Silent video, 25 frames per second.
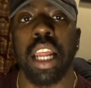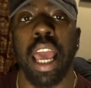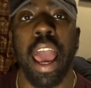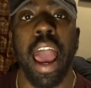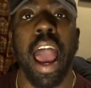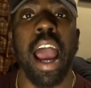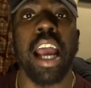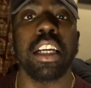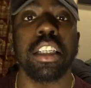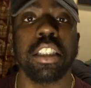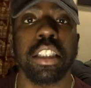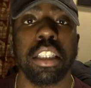
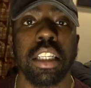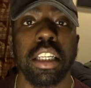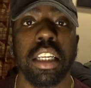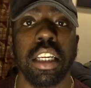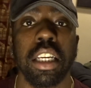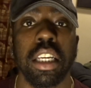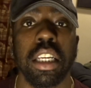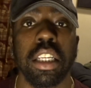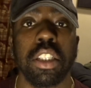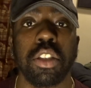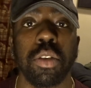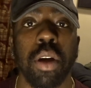
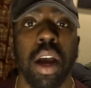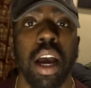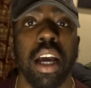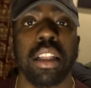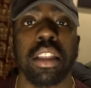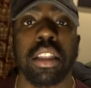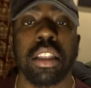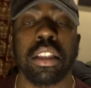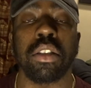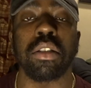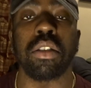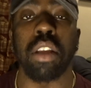actually
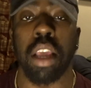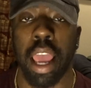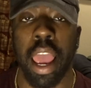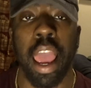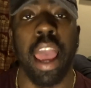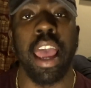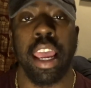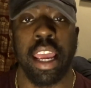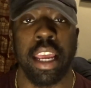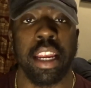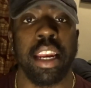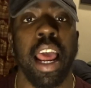tried
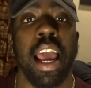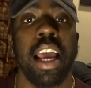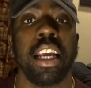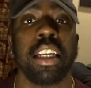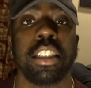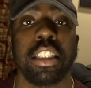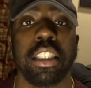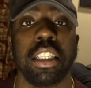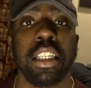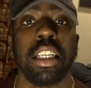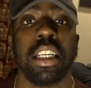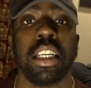and
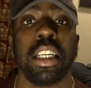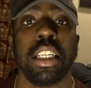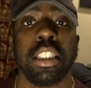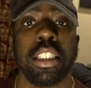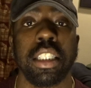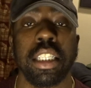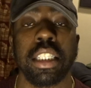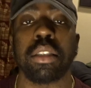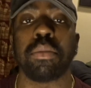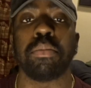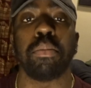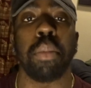actually
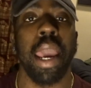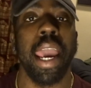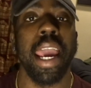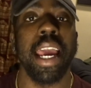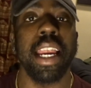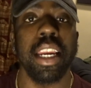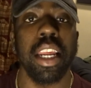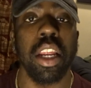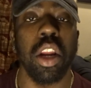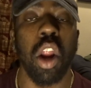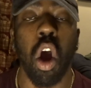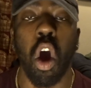
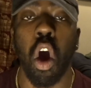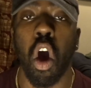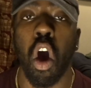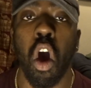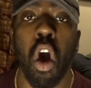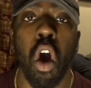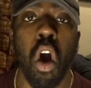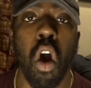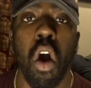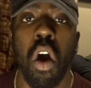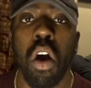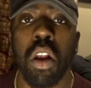disbanded
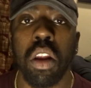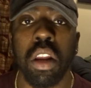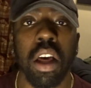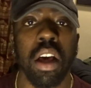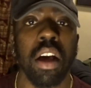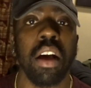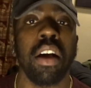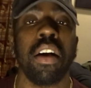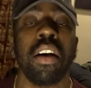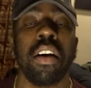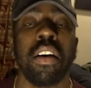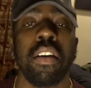all
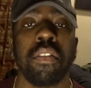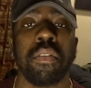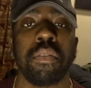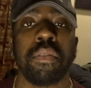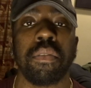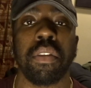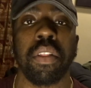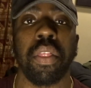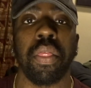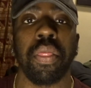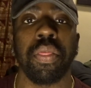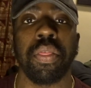of
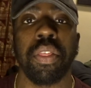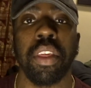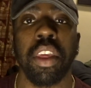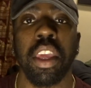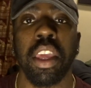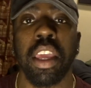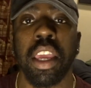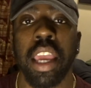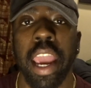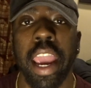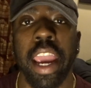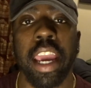
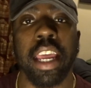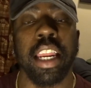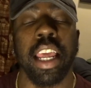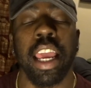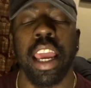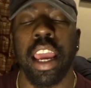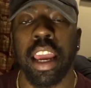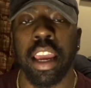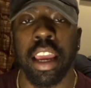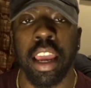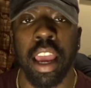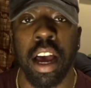the
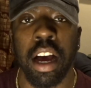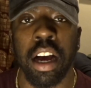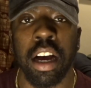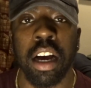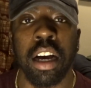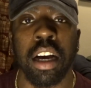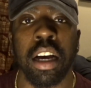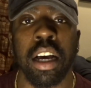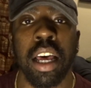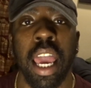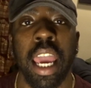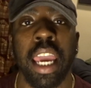88
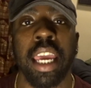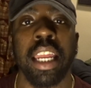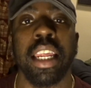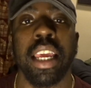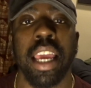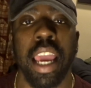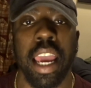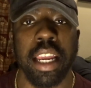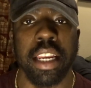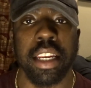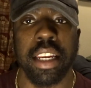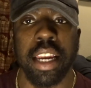uh,
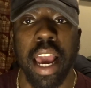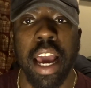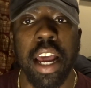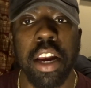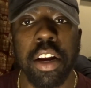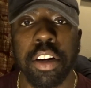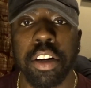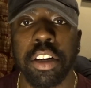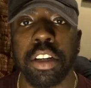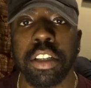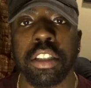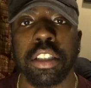88
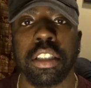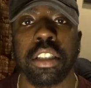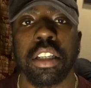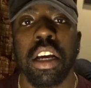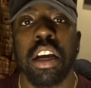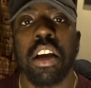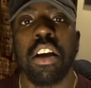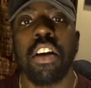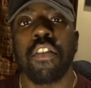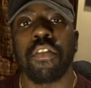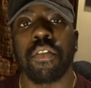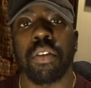neters
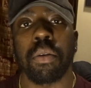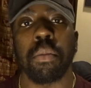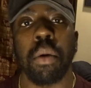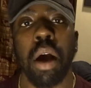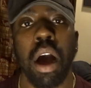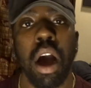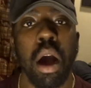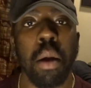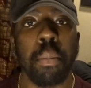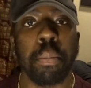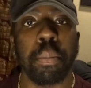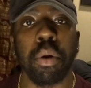from
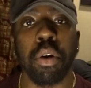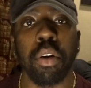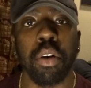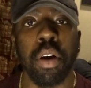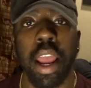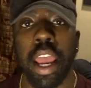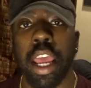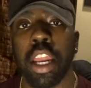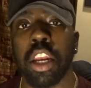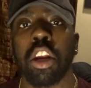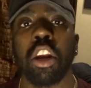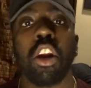upper
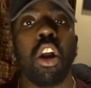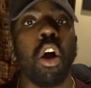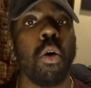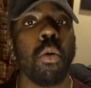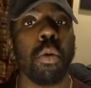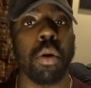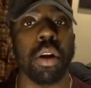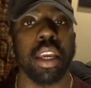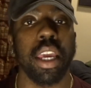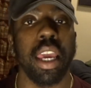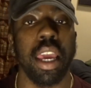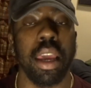and
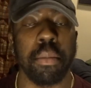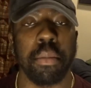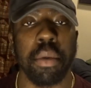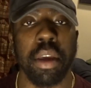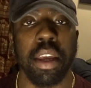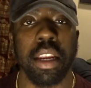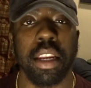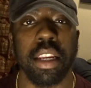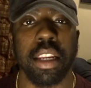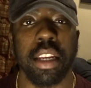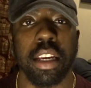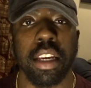lower
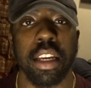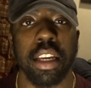Kemet